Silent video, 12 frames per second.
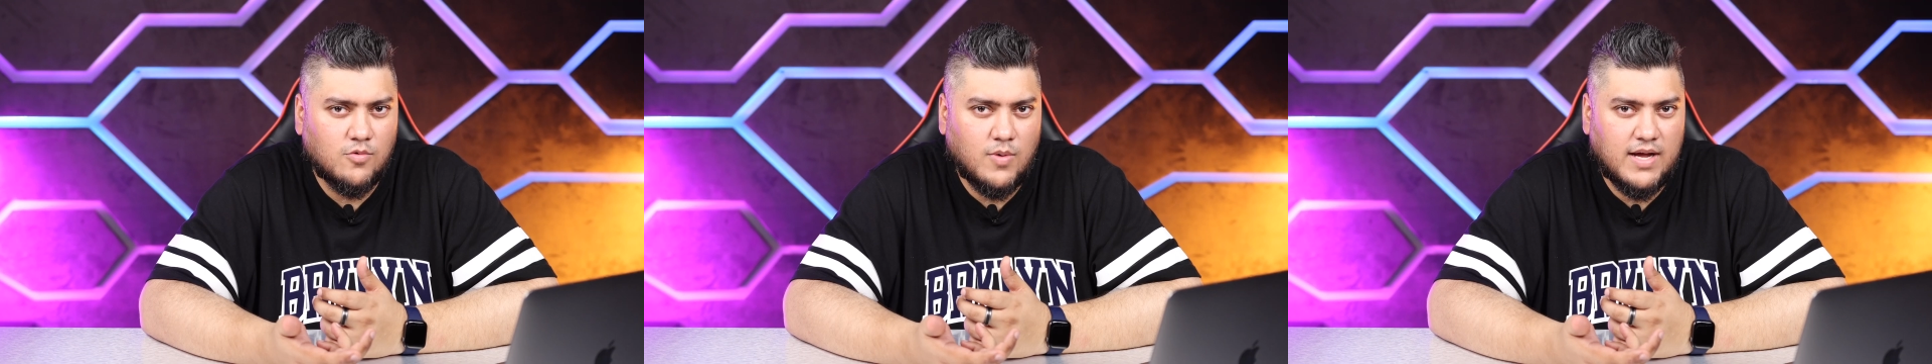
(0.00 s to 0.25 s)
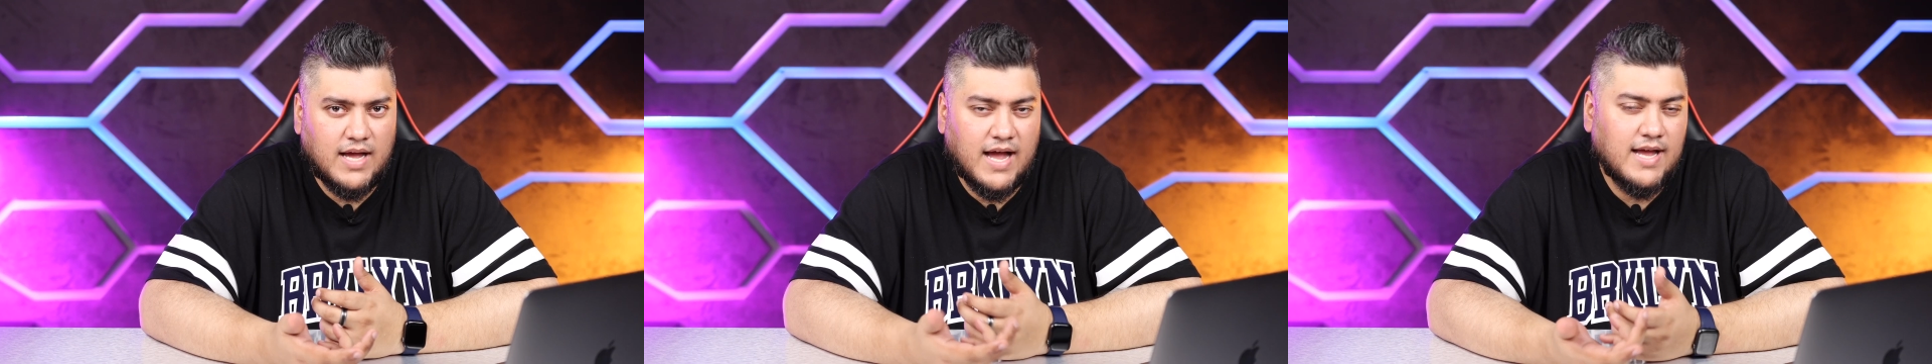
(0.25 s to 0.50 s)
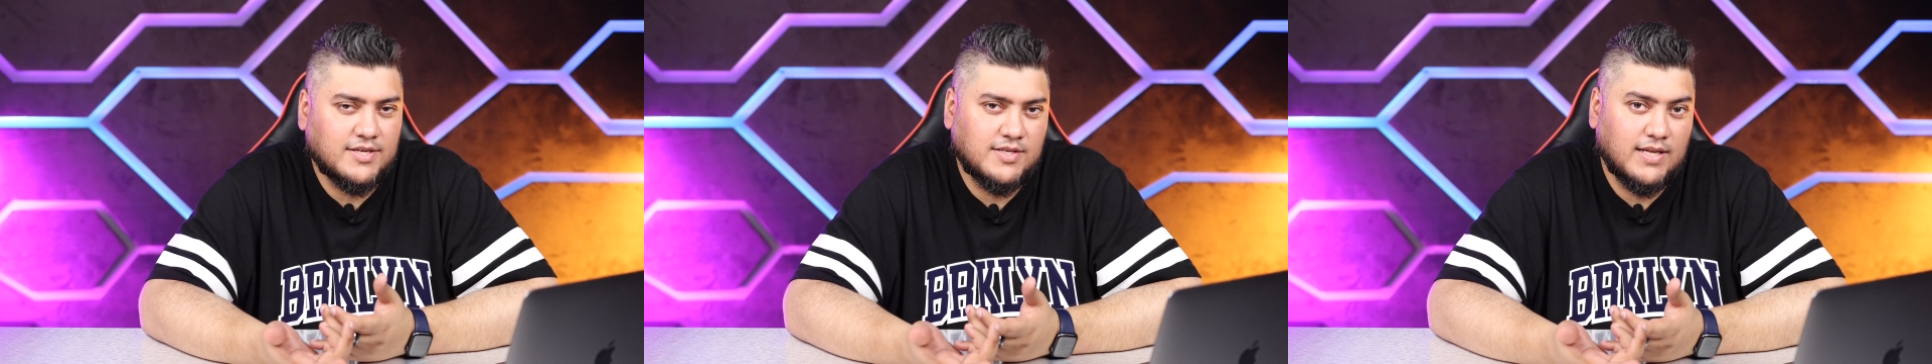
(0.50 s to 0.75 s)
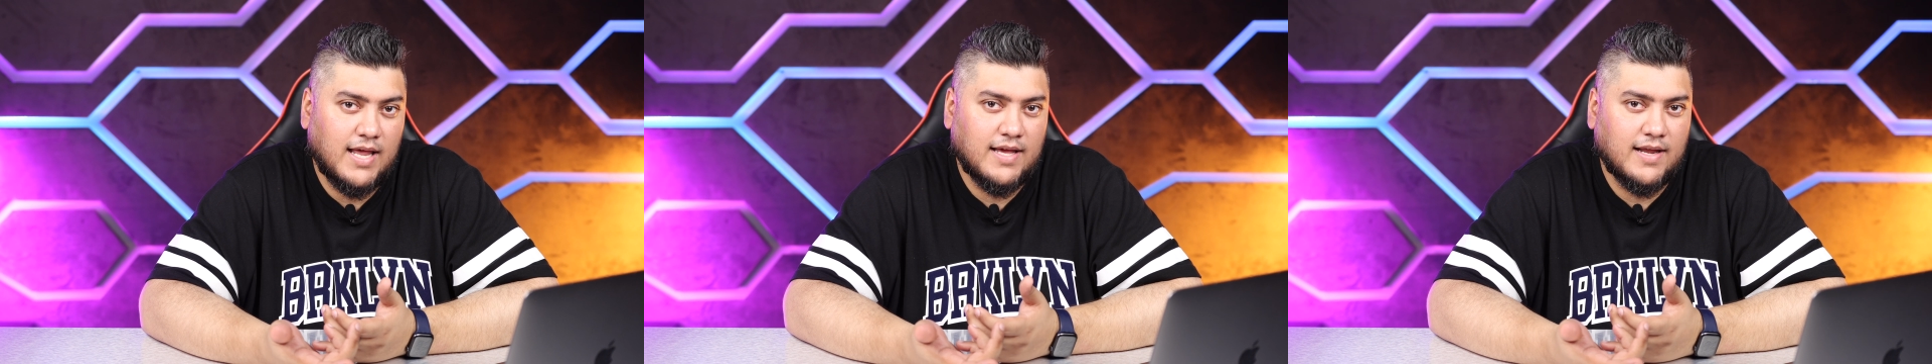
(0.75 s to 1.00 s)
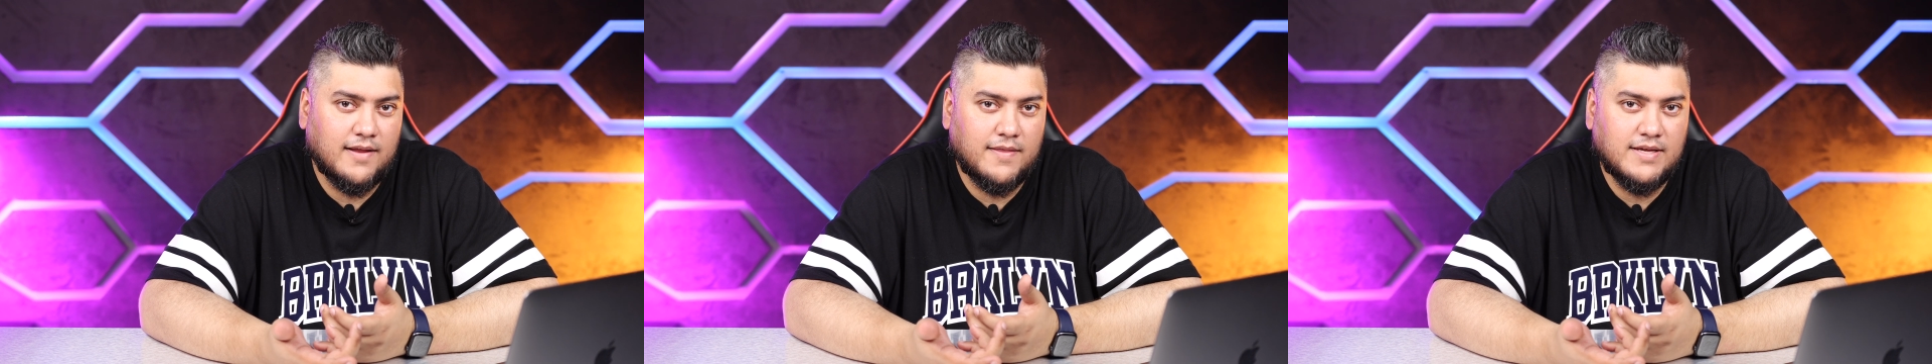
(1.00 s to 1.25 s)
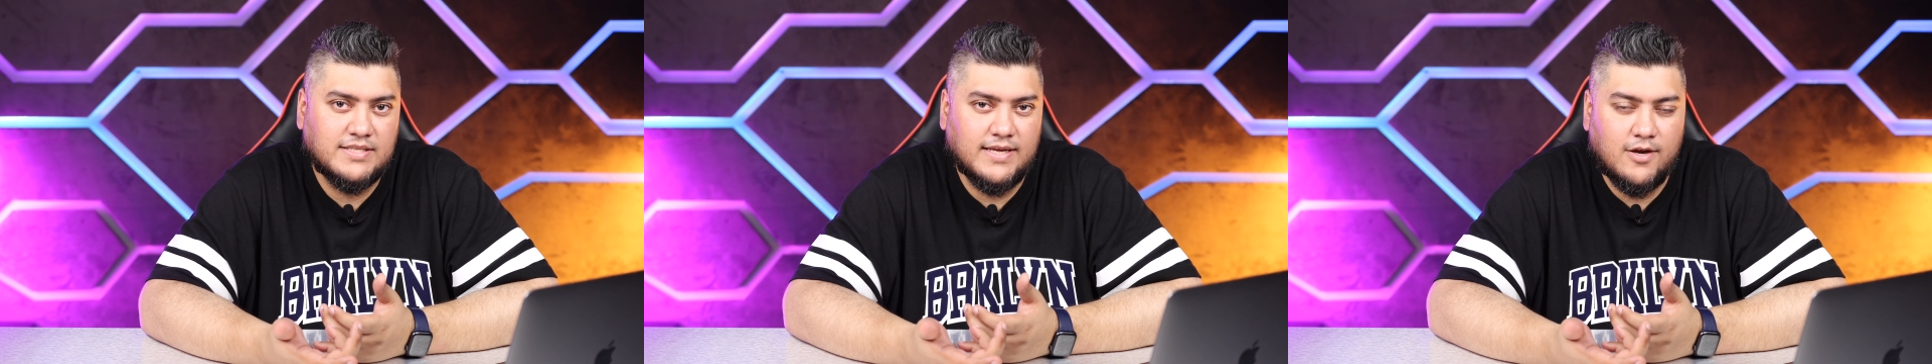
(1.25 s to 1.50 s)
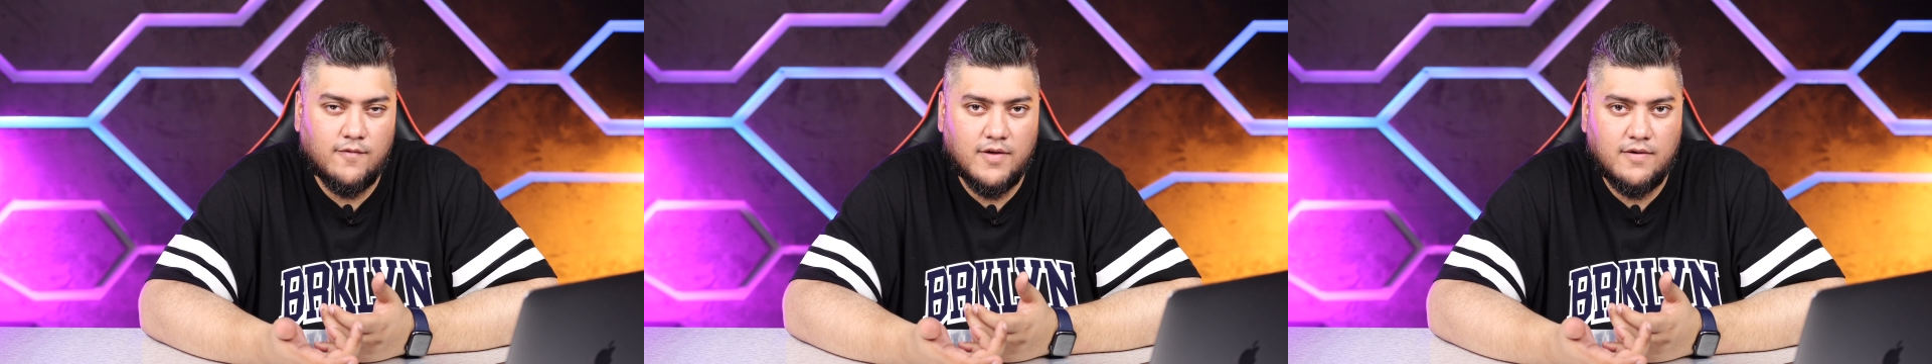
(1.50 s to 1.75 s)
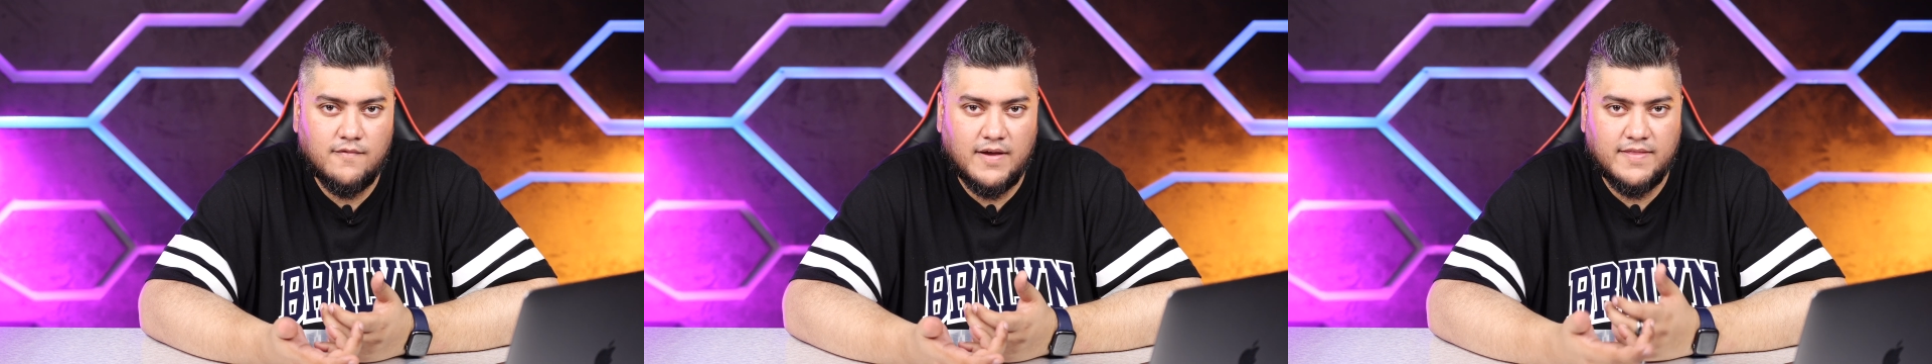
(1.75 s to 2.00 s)
know why. I actually like it. I think it's
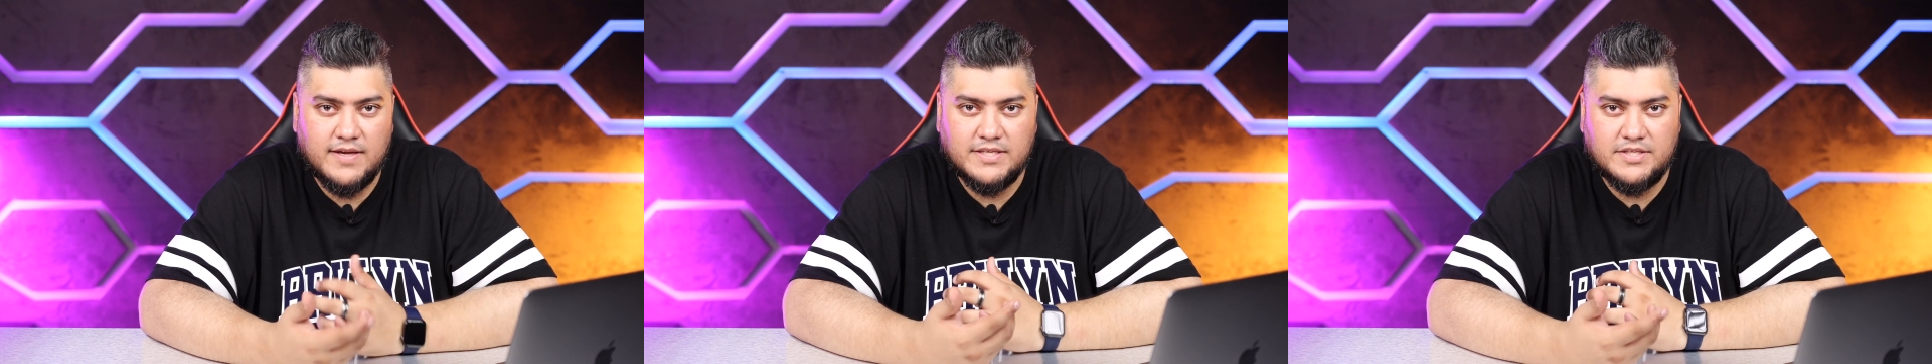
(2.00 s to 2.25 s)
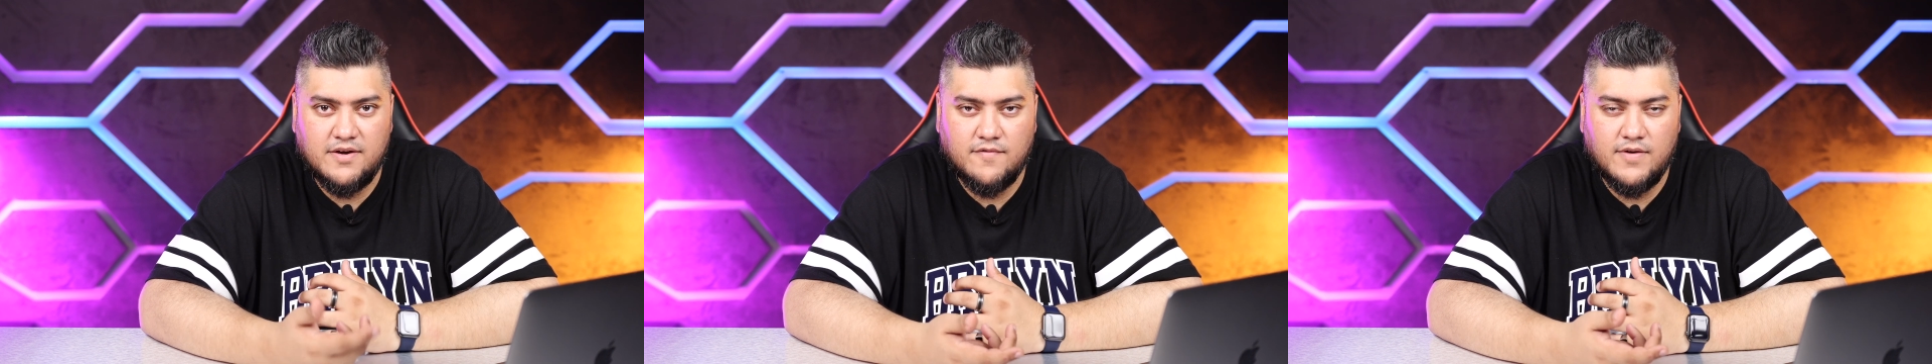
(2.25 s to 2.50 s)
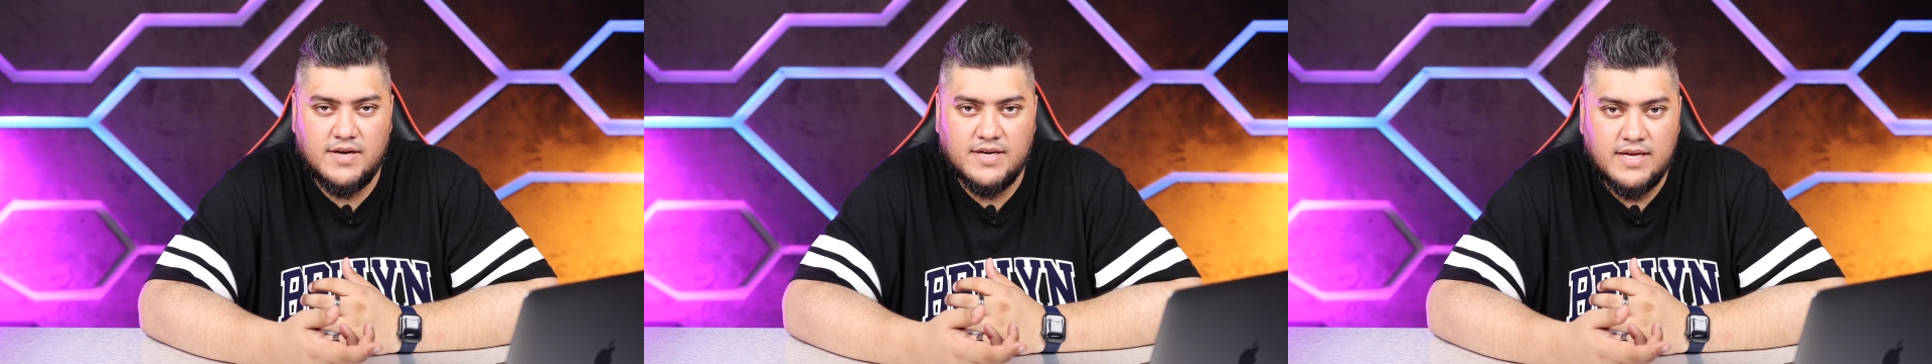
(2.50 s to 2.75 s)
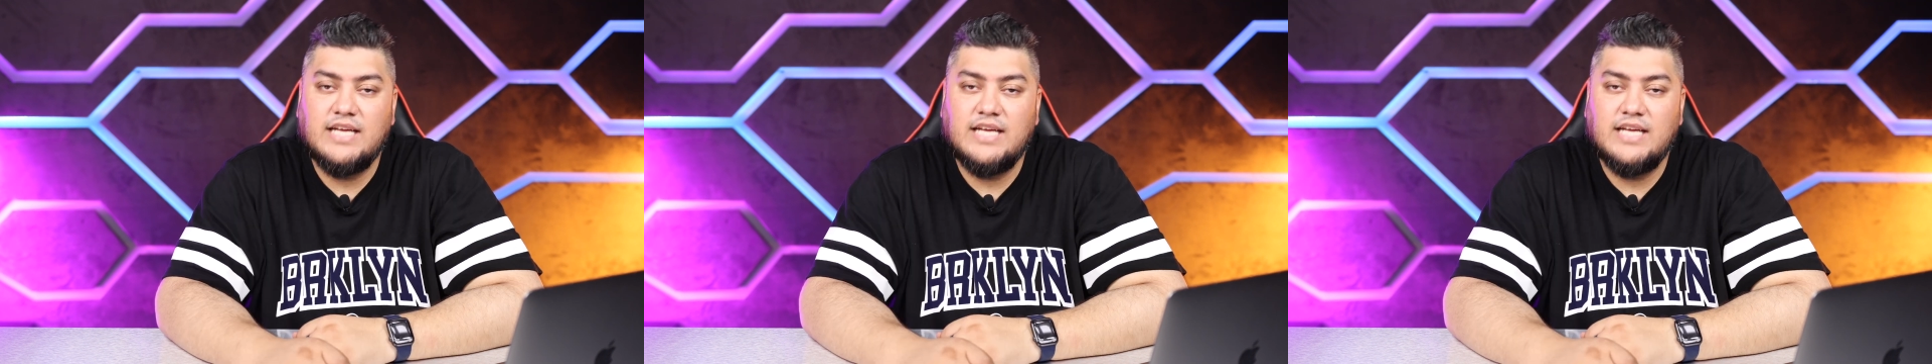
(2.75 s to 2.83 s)
innovative. I think it's different.